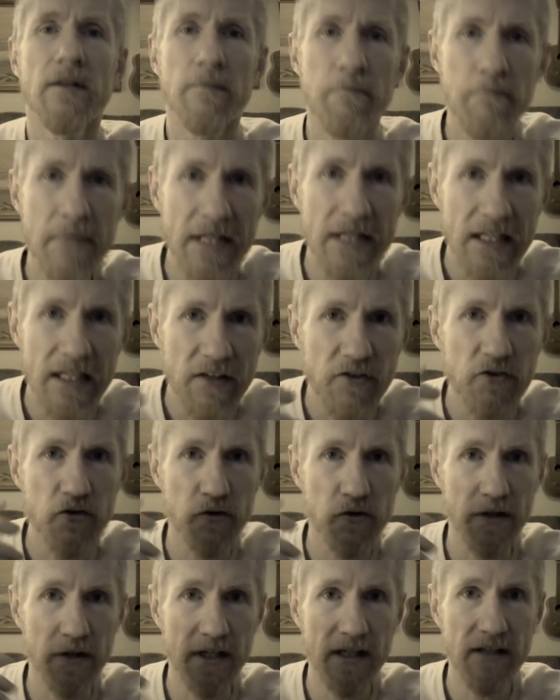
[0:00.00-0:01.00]

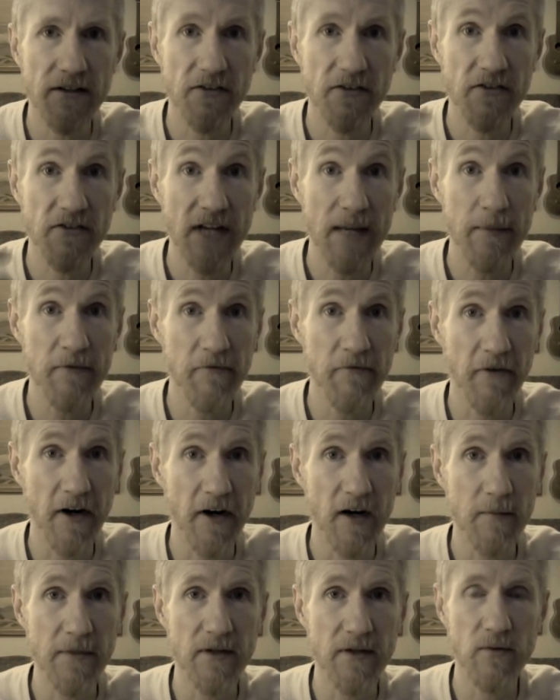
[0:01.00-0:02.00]
ministry, in the same
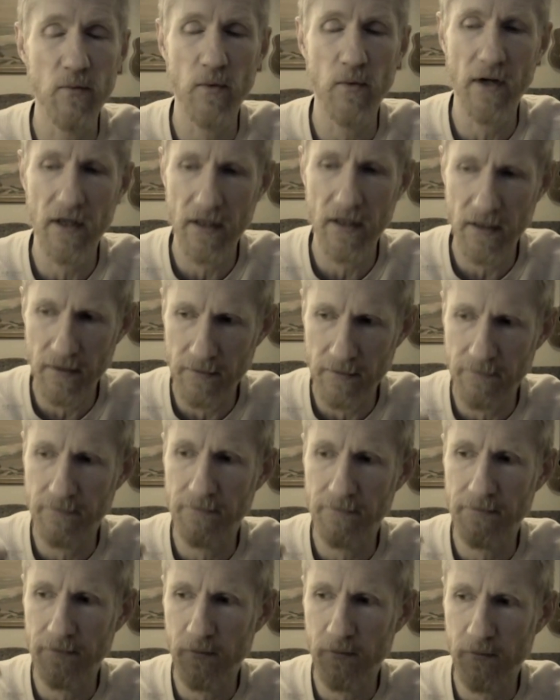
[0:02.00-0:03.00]
environment where
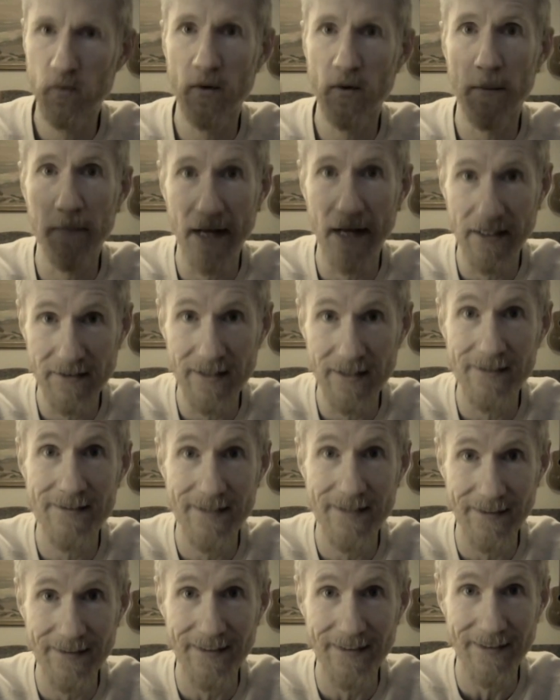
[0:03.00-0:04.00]

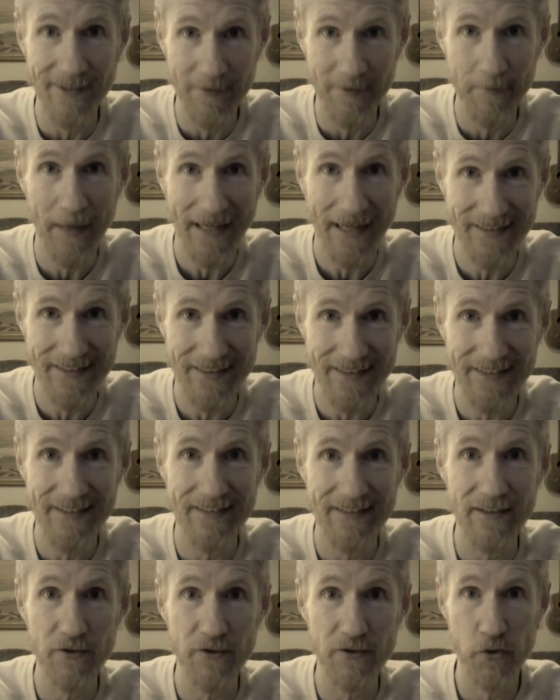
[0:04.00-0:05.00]
repentance is expected
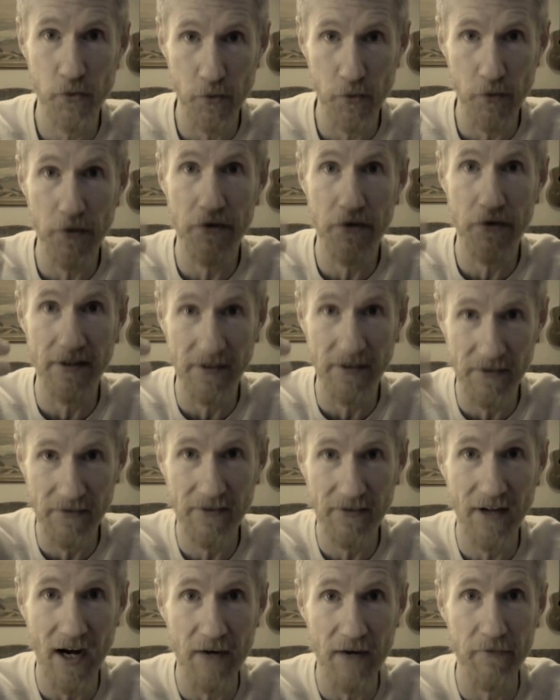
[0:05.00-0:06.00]
and the truth
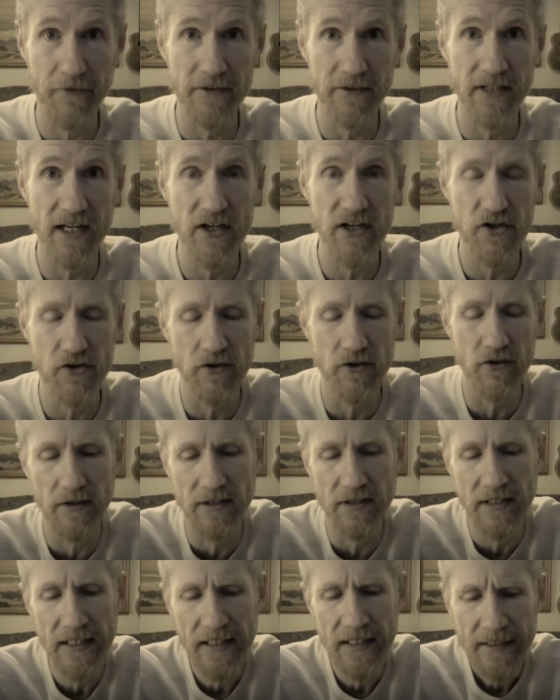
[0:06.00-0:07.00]
is
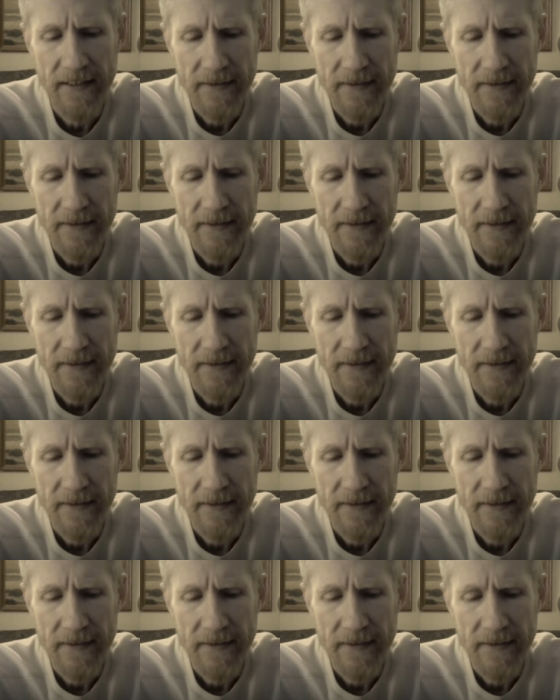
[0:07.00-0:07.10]
confrontational.